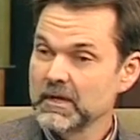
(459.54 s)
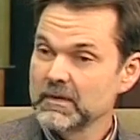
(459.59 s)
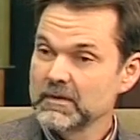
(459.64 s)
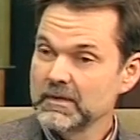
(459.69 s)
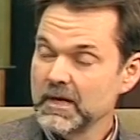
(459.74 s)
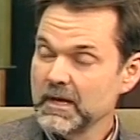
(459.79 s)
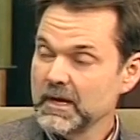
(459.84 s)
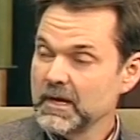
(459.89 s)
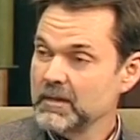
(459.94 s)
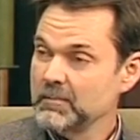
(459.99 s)

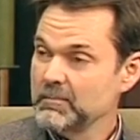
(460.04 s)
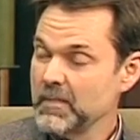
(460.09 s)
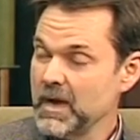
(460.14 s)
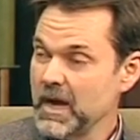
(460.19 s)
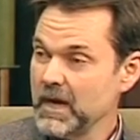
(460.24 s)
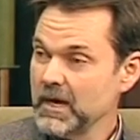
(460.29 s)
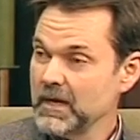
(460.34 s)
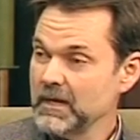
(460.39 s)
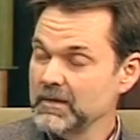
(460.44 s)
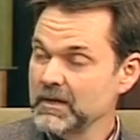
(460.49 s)
they come
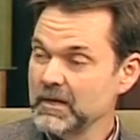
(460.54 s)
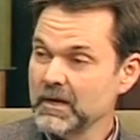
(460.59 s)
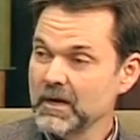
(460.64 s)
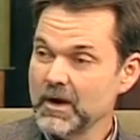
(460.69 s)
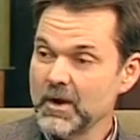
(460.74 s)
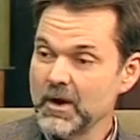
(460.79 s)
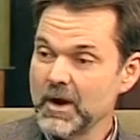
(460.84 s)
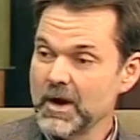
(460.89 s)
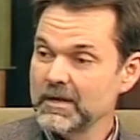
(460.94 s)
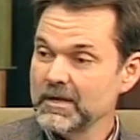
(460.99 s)
back and they
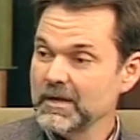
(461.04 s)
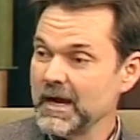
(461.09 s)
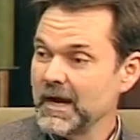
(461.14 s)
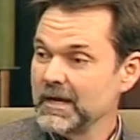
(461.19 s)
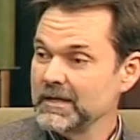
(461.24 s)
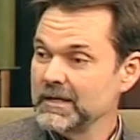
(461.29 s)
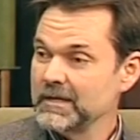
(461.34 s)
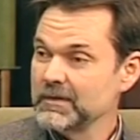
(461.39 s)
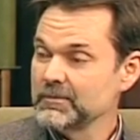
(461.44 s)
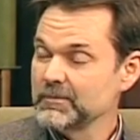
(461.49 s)
go, I, I
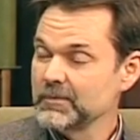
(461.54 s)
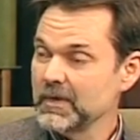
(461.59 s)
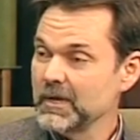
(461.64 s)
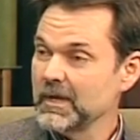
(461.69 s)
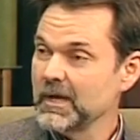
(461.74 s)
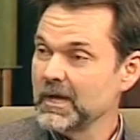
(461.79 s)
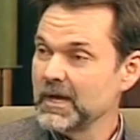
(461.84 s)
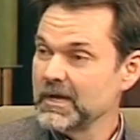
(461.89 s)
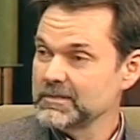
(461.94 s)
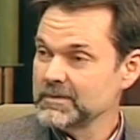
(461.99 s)
didn't
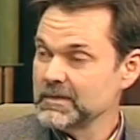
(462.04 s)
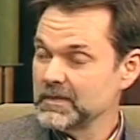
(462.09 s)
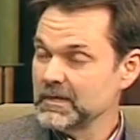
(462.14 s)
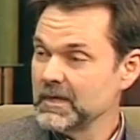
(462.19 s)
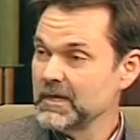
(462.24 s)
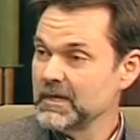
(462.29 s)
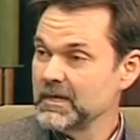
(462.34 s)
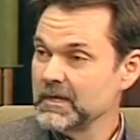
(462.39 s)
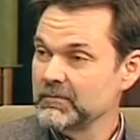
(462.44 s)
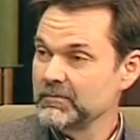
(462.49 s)
realize that
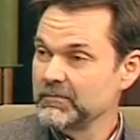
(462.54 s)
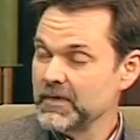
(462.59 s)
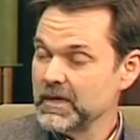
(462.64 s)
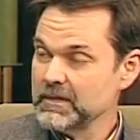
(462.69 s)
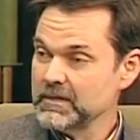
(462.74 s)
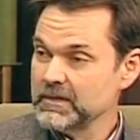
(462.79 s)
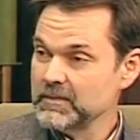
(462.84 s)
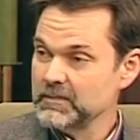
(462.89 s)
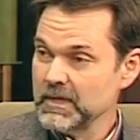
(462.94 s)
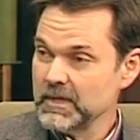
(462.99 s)
it
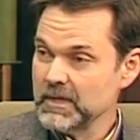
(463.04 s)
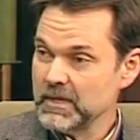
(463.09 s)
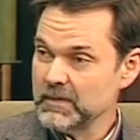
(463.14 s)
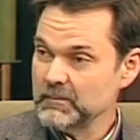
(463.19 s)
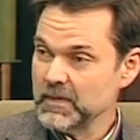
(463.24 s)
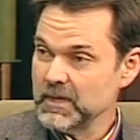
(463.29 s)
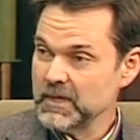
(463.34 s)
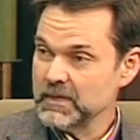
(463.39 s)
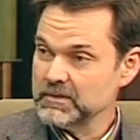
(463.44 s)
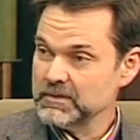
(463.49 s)
affected me that
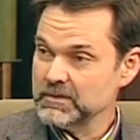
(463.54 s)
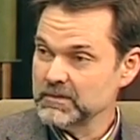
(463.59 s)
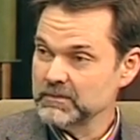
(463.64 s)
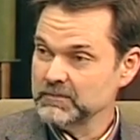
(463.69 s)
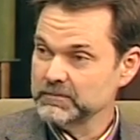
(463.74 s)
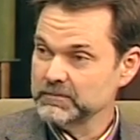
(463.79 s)
much.